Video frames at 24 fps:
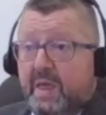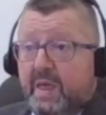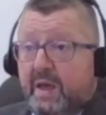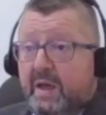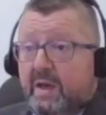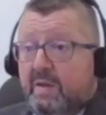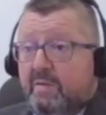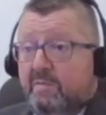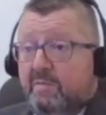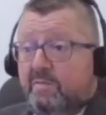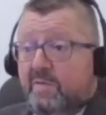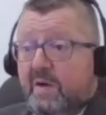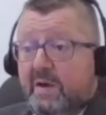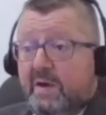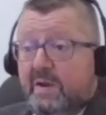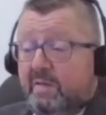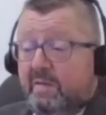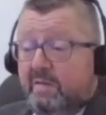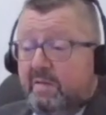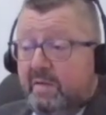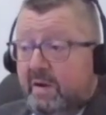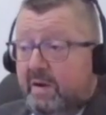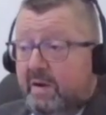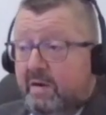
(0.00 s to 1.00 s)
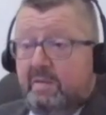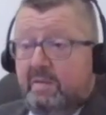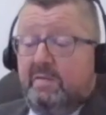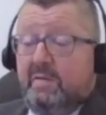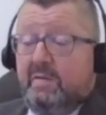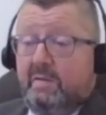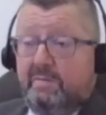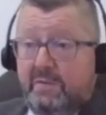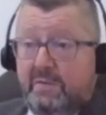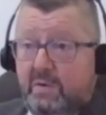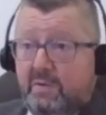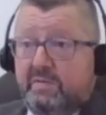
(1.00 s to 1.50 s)
and Finance Ireland,
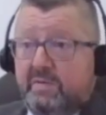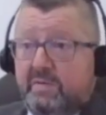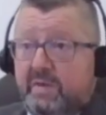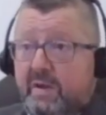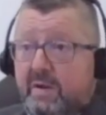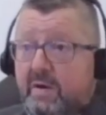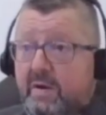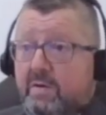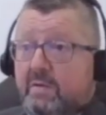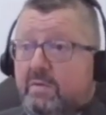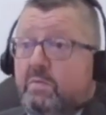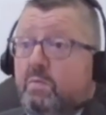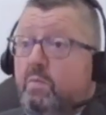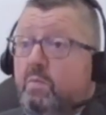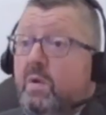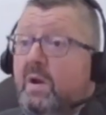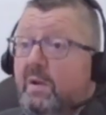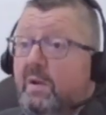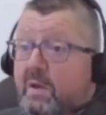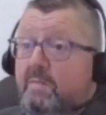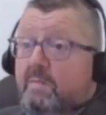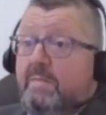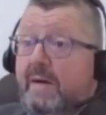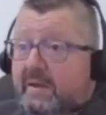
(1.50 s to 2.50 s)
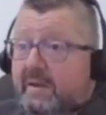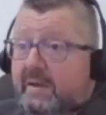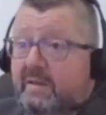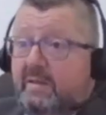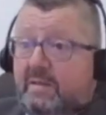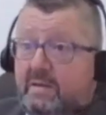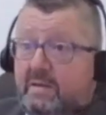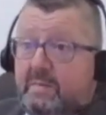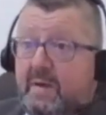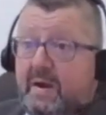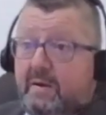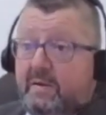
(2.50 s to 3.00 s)
I've also heard, will come back
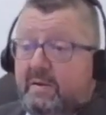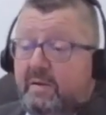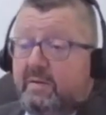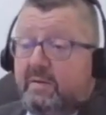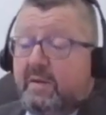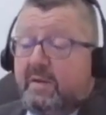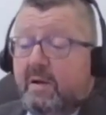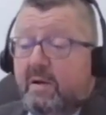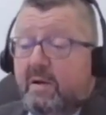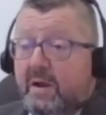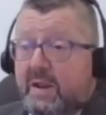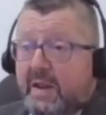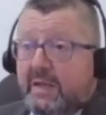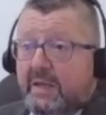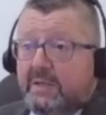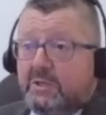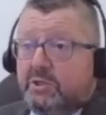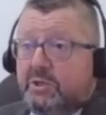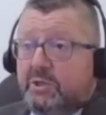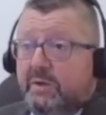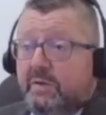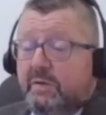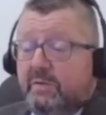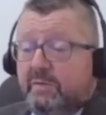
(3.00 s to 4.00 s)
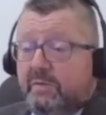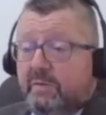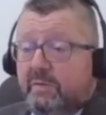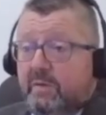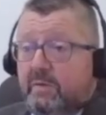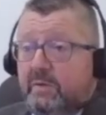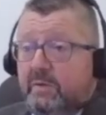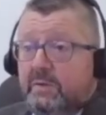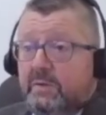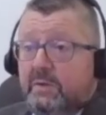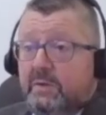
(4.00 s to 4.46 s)
into the market early next year. So